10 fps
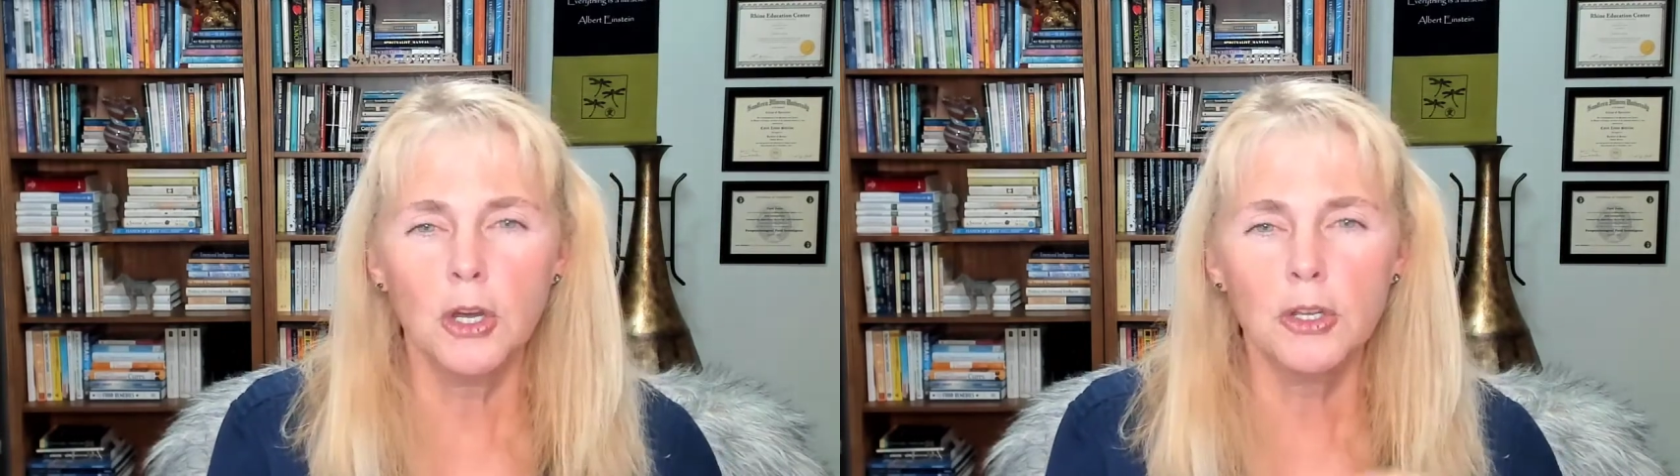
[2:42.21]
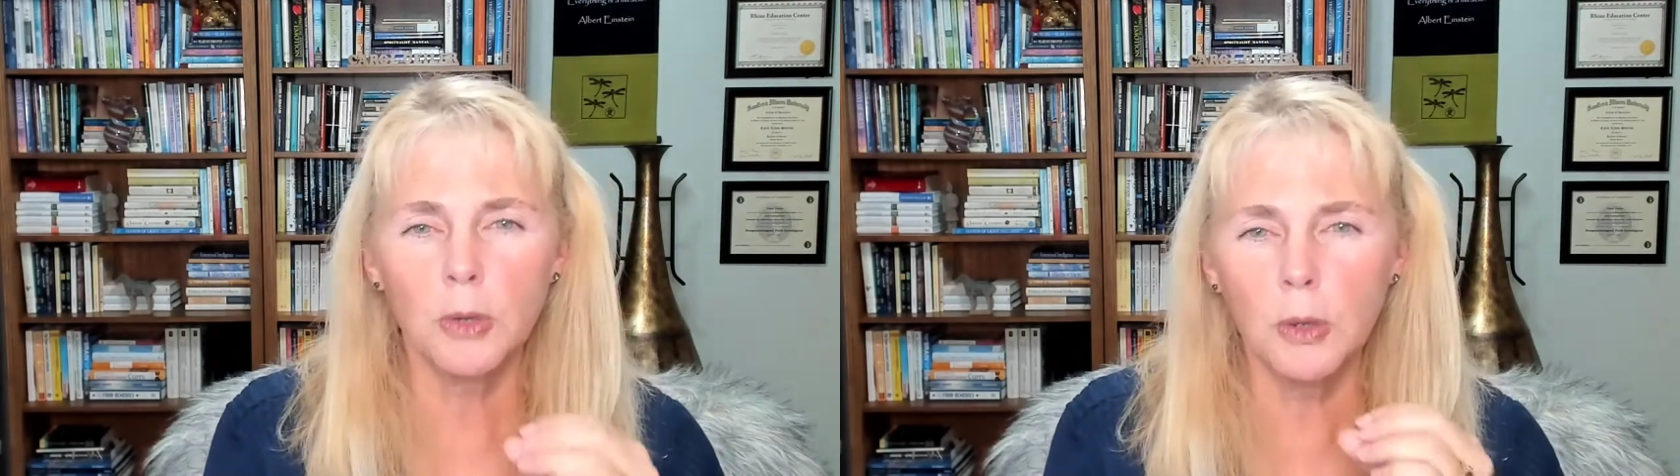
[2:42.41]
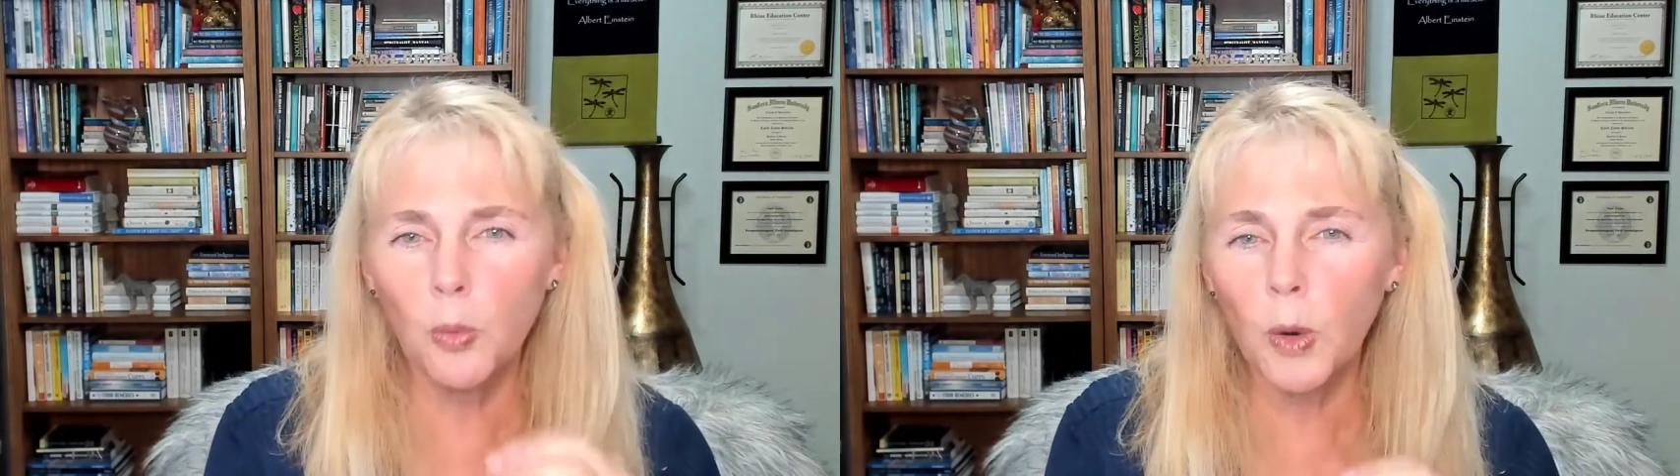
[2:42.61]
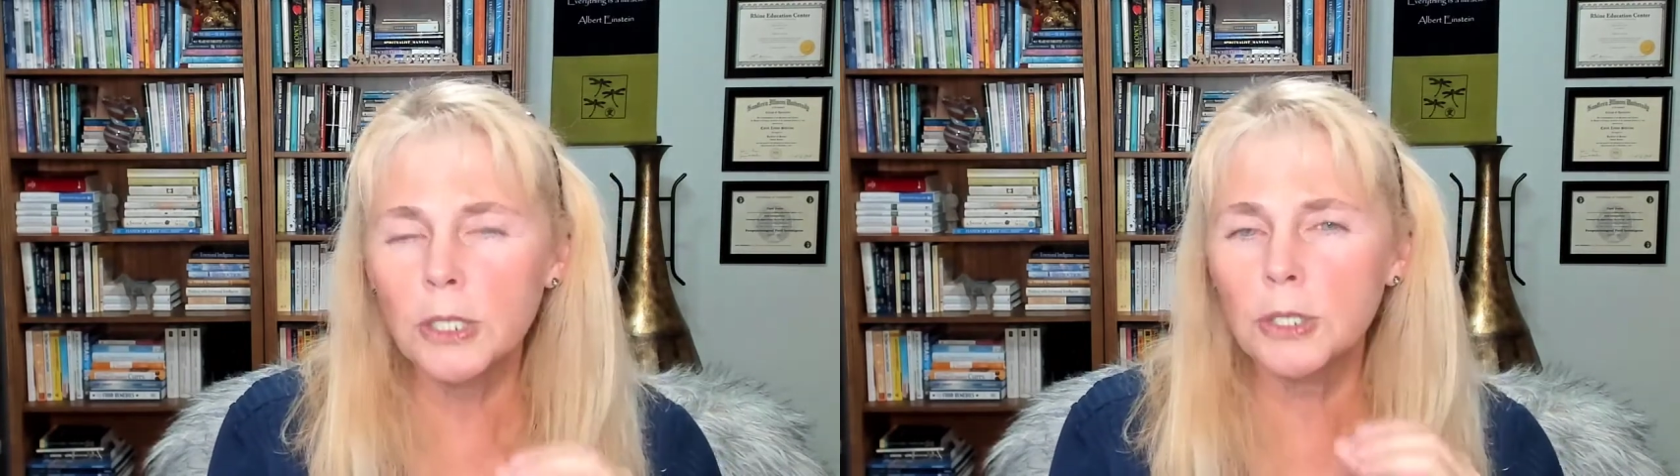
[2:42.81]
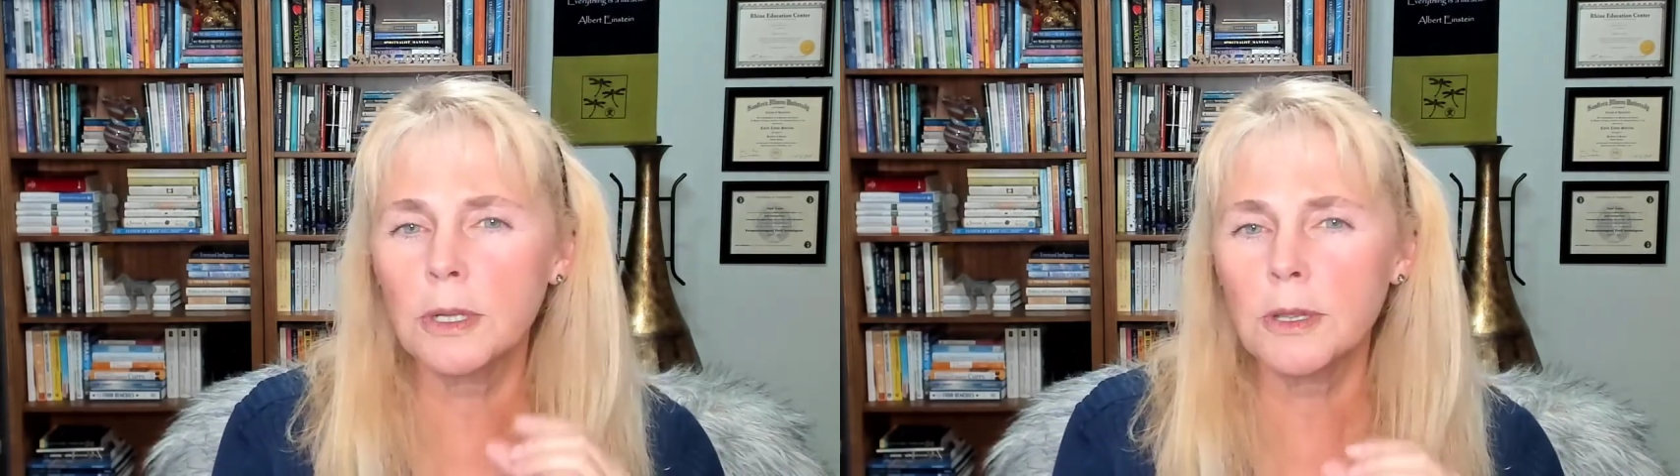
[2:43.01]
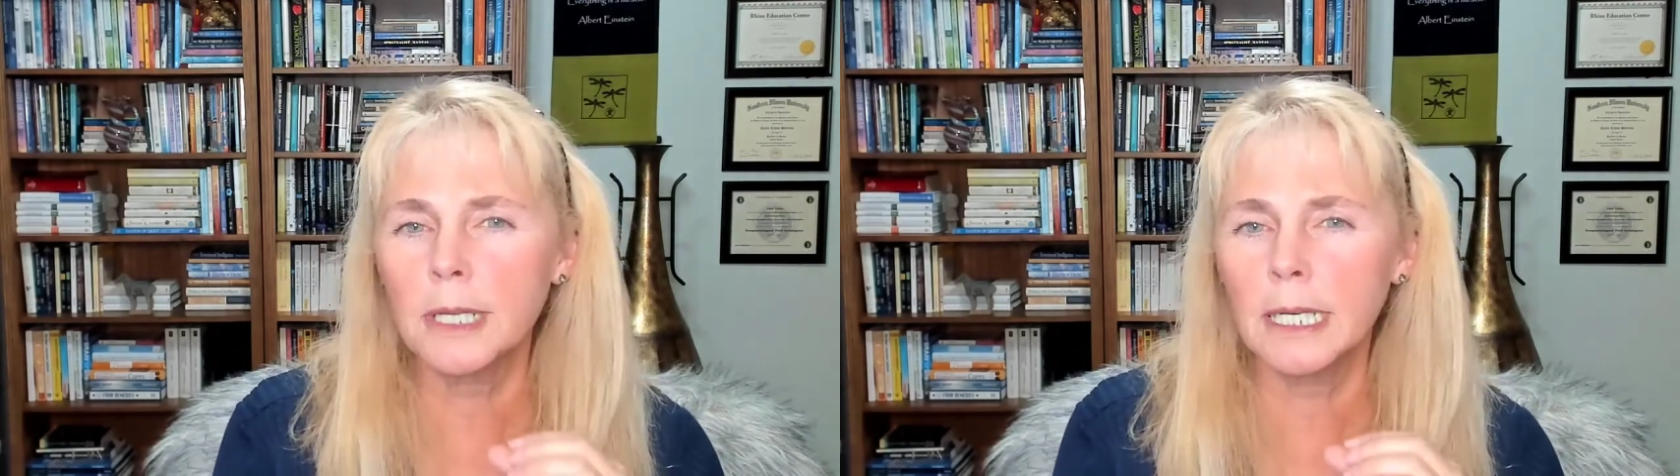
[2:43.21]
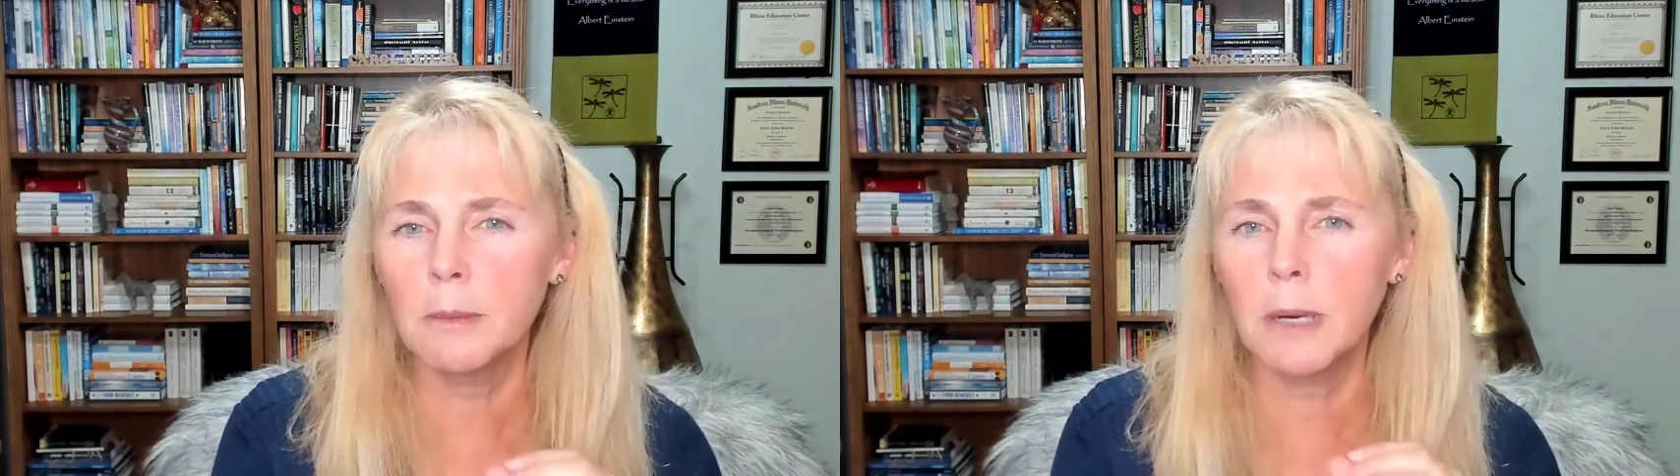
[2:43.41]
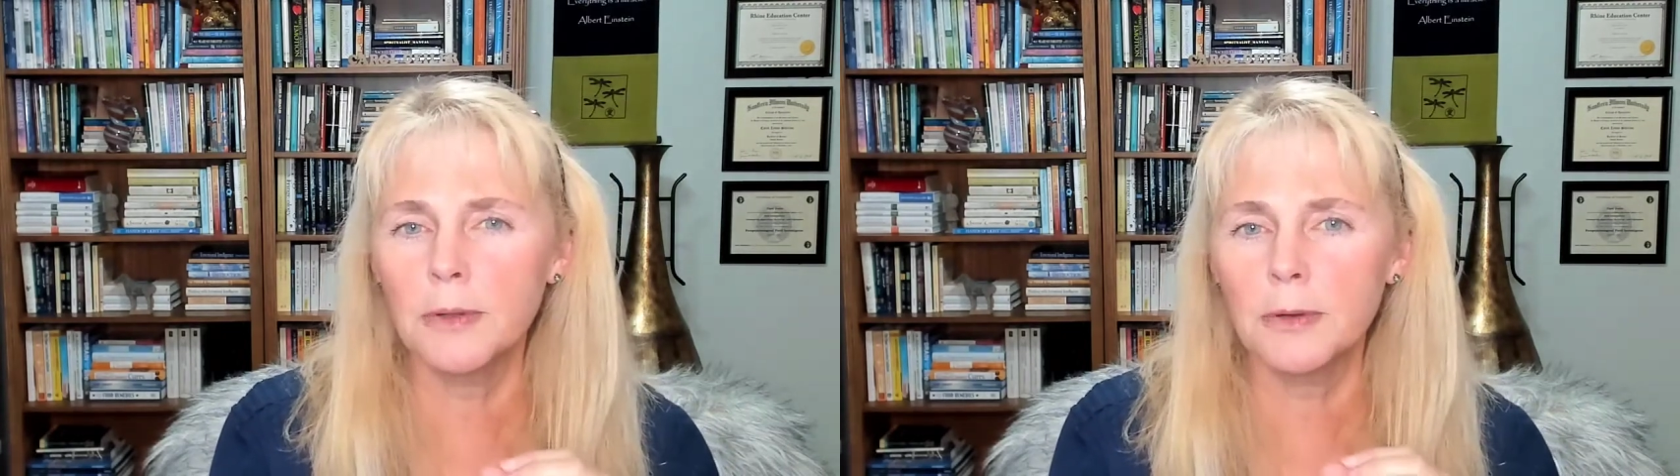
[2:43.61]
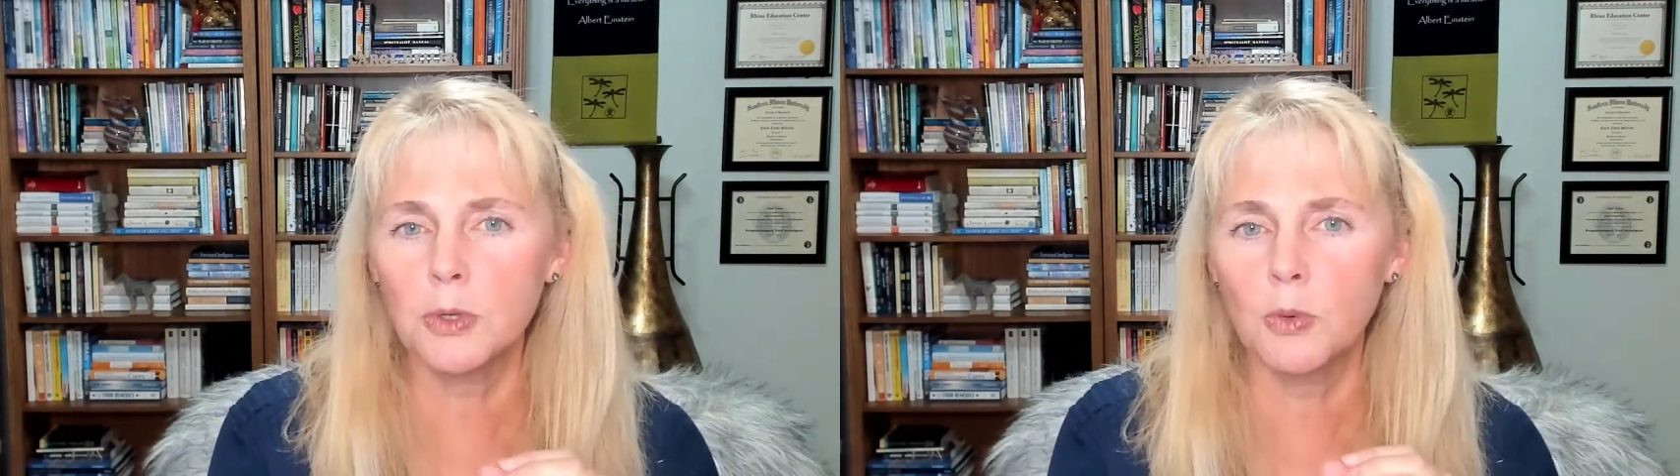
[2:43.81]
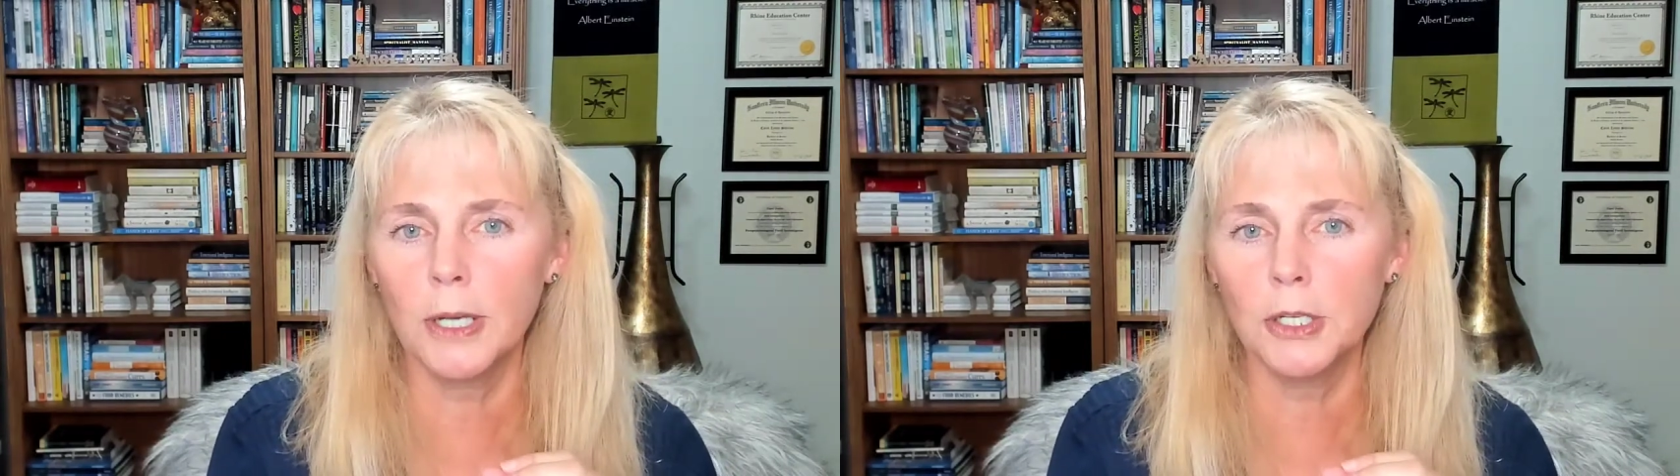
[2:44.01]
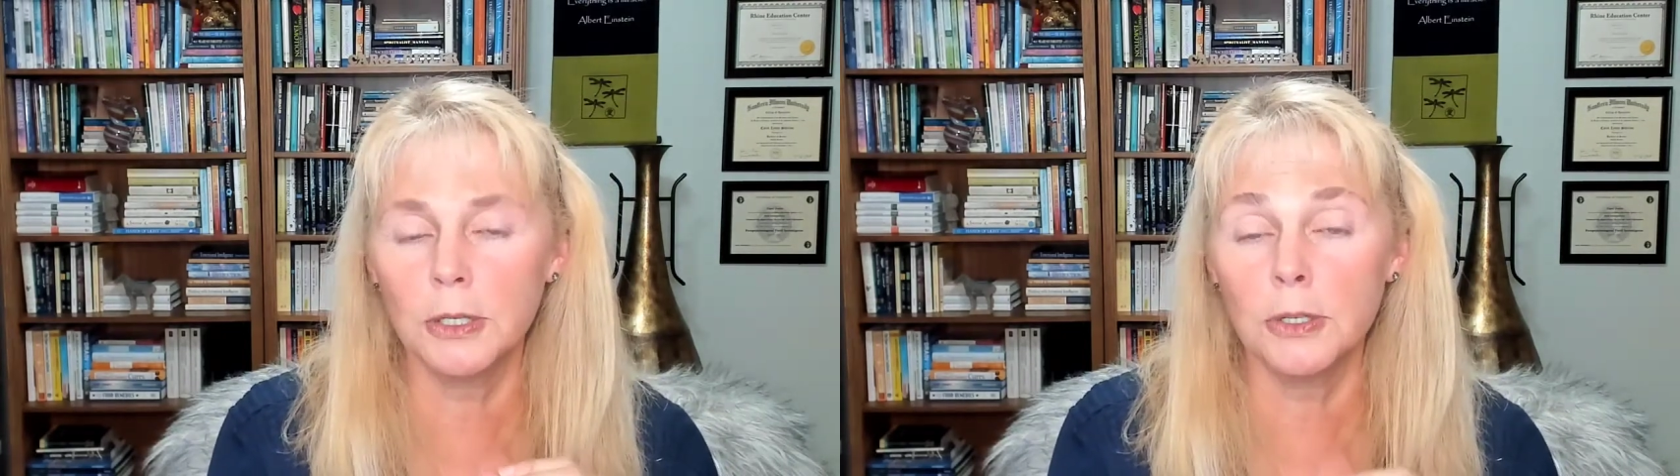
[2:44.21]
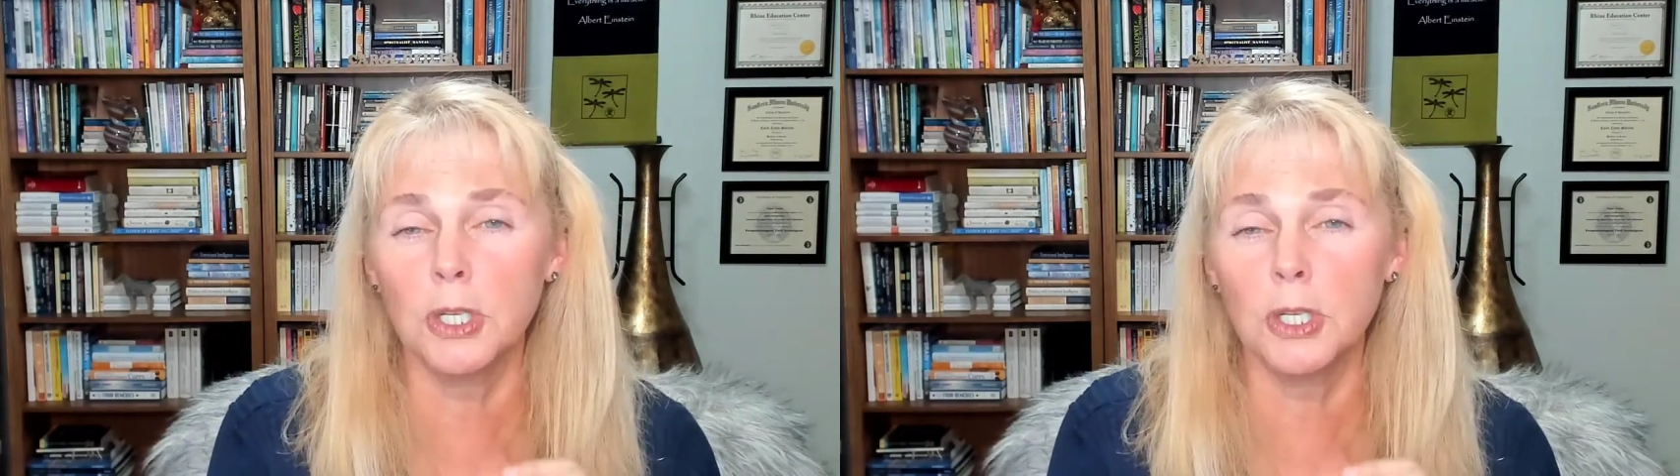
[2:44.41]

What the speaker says: So I want you to think about those questions